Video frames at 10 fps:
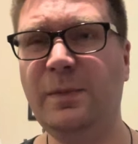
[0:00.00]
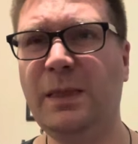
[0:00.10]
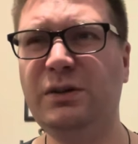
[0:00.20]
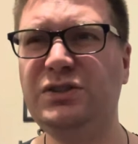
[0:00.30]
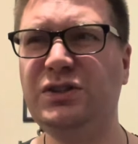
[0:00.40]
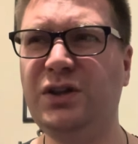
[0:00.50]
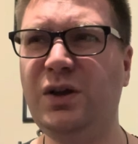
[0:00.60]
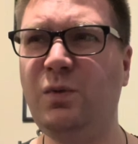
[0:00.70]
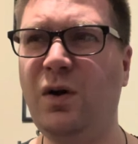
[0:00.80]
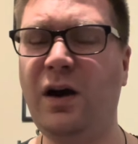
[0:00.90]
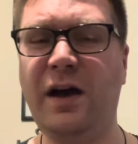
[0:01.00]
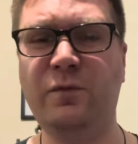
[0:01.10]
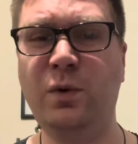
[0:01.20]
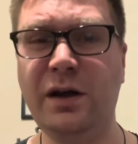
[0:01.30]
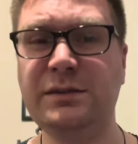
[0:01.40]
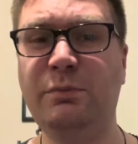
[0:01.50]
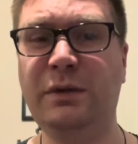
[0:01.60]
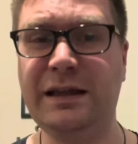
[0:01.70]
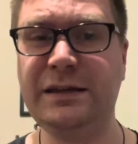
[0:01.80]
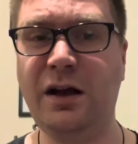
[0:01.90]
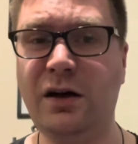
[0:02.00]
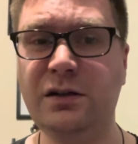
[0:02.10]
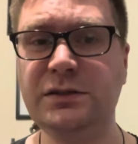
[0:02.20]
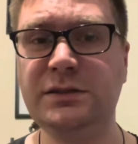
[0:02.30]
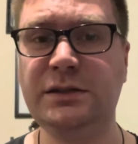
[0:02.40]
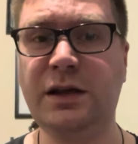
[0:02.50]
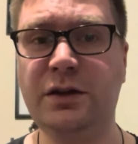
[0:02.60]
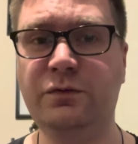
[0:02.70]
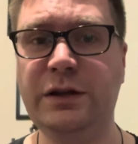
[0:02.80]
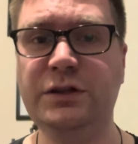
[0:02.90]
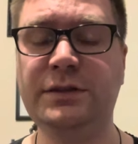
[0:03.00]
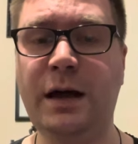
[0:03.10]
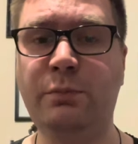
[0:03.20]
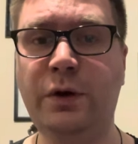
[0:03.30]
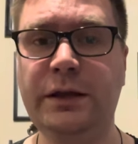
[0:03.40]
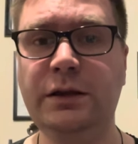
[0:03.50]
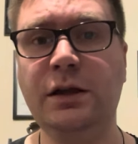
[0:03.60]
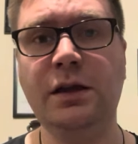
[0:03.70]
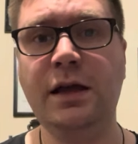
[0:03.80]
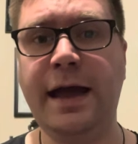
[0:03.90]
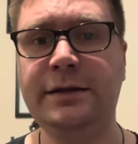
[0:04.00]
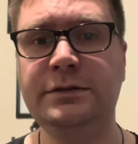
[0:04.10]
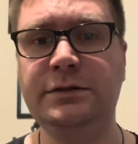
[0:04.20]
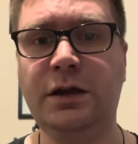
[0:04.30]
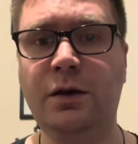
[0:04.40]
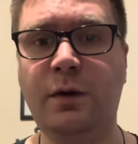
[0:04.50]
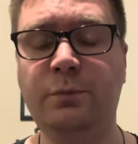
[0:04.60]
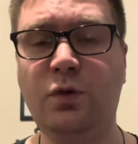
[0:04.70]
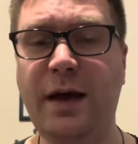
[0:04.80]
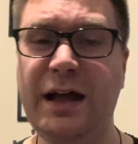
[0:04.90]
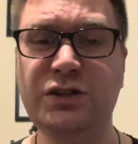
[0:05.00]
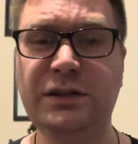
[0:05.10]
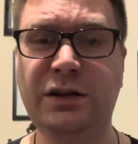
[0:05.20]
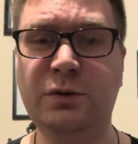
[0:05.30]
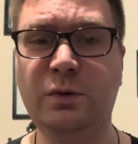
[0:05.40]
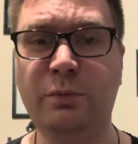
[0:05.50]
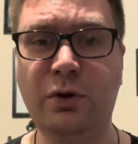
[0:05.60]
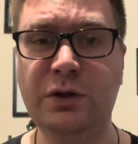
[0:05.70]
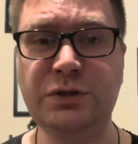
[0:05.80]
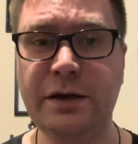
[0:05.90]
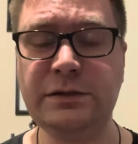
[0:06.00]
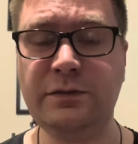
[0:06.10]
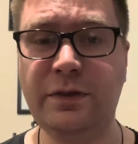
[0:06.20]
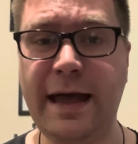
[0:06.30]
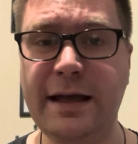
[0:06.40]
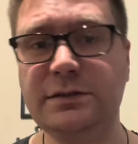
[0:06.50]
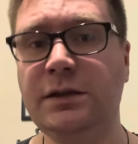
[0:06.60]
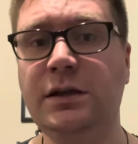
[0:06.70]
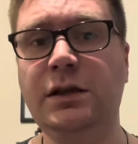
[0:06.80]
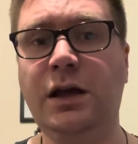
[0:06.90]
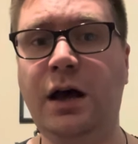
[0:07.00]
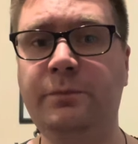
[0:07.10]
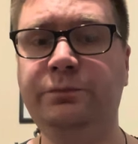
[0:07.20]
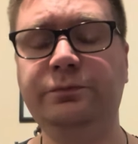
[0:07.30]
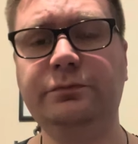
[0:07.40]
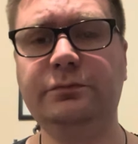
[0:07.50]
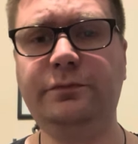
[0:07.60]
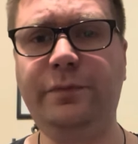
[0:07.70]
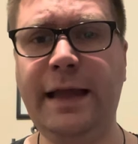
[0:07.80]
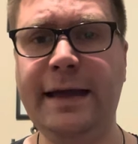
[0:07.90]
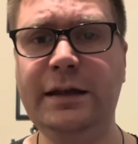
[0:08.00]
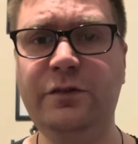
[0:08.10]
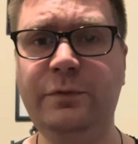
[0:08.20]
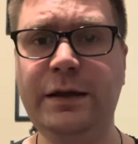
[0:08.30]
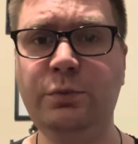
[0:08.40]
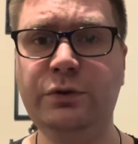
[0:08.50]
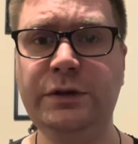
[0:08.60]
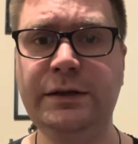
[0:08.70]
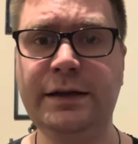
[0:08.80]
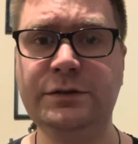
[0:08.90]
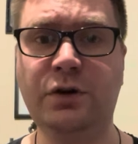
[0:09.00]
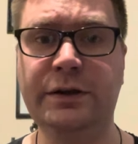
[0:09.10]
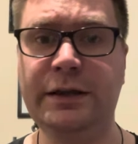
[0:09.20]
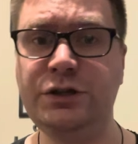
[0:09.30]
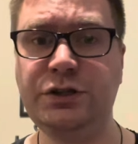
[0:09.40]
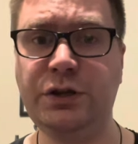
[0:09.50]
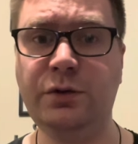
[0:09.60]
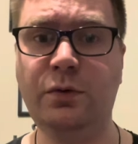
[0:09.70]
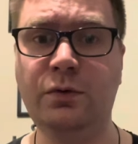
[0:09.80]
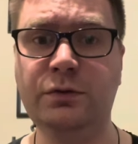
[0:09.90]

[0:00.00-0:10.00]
But do you know what? I've worked bloody hard to kind of reach that point, and so I'm not actually going to apologize for that. And if anybody has got an issue or